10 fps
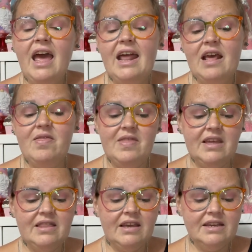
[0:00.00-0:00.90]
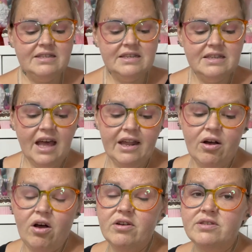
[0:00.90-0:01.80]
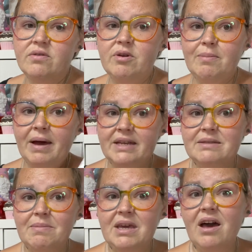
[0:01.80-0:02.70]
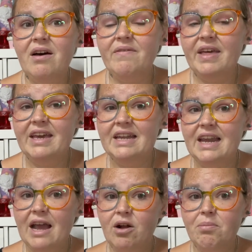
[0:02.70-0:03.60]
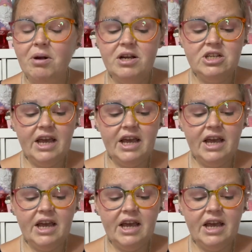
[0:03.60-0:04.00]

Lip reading: And I think because this kind of also reminds me of like an airbrush.